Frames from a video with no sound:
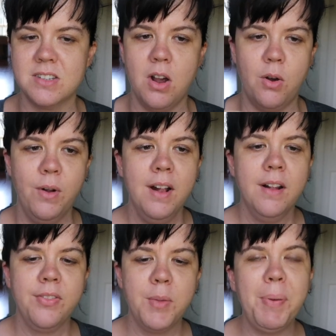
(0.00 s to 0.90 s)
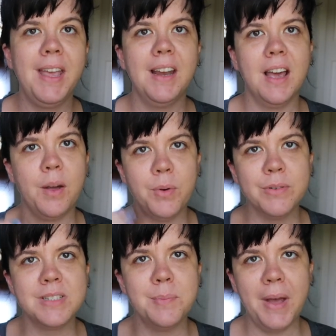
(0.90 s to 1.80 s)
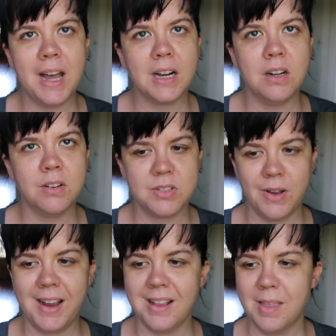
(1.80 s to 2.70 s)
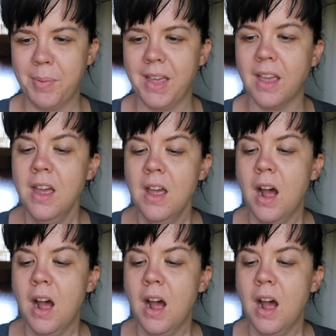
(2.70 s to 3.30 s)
So the pig and I, we were simpatico, so I got the pig.